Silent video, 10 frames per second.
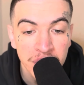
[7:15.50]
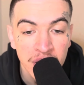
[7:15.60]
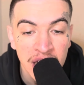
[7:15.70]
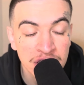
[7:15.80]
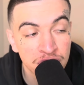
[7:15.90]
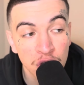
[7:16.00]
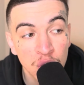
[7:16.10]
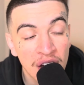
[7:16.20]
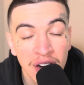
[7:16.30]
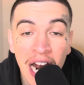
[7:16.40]
And so you
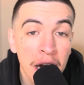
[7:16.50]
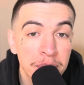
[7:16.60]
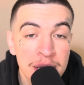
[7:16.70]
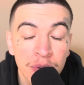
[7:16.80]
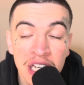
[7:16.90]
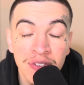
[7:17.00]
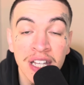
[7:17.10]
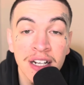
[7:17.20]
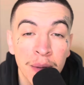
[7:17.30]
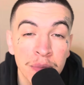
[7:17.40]
have a lot of people even
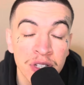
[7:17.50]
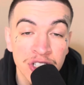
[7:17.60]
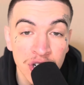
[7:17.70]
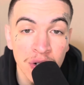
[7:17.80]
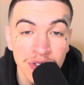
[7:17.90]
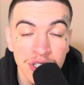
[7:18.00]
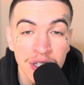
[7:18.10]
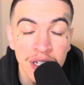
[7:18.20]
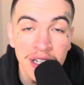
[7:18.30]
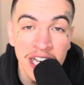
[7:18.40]
that come to the church
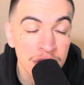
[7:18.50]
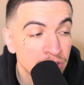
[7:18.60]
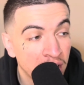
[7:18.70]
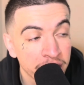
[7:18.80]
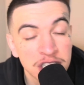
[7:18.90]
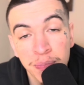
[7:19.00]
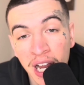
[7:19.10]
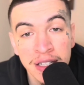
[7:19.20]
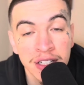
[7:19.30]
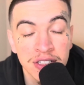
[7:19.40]
and you try to
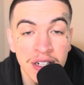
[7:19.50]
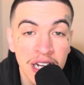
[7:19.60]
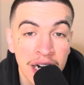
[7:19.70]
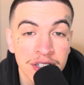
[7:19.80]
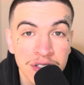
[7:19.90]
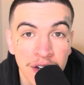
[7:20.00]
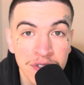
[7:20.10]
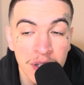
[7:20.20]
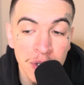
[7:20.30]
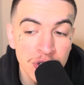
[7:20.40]
explain this kind of stuff to
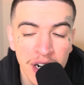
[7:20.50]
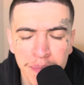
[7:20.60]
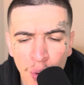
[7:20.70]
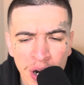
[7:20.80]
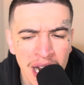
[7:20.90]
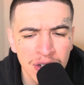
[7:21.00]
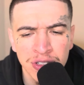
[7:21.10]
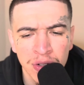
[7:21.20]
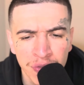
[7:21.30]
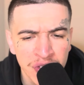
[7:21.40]
them. You try to point out
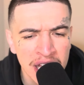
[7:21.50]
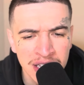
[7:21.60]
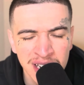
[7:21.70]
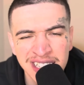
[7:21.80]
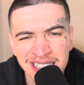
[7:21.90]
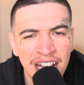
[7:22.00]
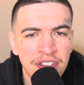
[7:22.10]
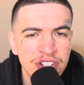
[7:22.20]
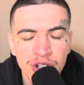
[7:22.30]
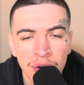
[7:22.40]
certain things. And it's not
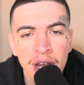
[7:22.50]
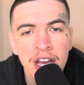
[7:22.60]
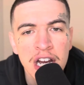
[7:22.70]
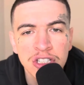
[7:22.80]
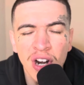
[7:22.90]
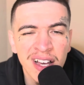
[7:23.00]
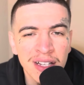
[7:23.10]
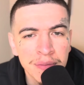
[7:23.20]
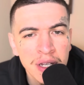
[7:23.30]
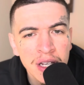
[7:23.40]
that you're trying
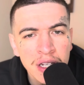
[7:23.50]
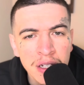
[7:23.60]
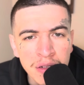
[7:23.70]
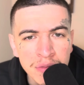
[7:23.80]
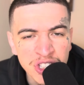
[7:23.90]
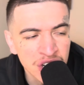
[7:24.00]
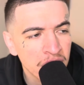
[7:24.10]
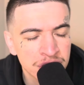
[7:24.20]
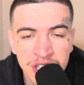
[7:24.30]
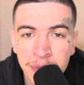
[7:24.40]
to
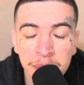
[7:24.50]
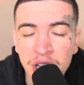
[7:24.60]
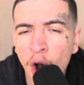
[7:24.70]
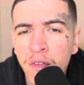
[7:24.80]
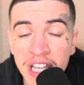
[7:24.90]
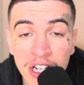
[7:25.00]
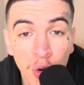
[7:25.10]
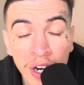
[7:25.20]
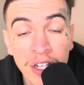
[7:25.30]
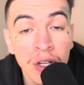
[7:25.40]
judge them or be overly
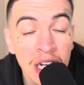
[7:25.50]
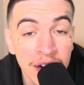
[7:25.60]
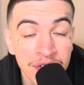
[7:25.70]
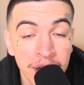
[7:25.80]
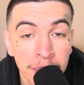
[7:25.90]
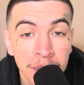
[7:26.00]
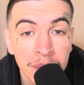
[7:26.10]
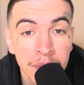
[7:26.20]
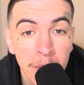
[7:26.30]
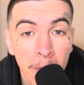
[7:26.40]
critical of them.
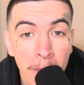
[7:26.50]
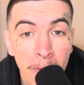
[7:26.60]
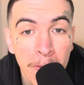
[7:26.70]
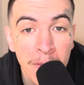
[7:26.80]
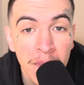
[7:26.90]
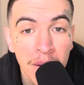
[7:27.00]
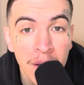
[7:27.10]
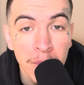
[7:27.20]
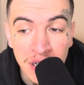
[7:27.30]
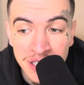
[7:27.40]

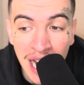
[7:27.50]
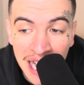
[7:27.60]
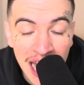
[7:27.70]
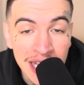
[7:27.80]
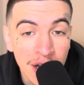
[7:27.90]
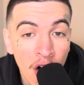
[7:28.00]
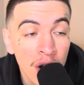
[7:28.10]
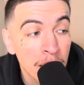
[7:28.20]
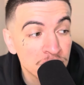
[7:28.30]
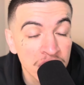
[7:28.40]
But it's like, hey, all
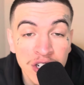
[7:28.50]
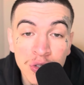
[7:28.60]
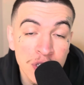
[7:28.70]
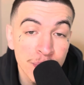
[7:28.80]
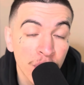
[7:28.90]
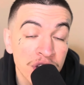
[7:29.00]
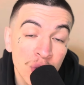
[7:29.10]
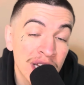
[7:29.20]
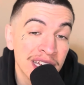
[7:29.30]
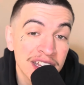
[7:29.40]
I'm trying to do is bring you
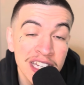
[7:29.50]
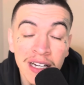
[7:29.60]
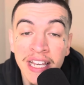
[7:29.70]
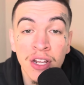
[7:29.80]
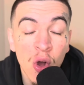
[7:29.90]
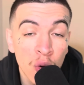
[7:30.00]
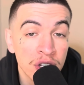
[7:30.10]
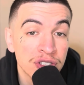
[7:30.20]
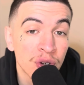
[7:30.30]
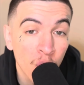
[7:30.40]
into healing and
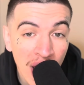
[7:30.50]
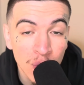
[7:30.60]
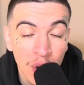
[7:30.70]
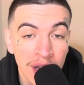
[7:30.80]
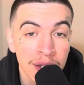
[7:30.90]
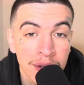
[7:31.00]
wholeness the right way.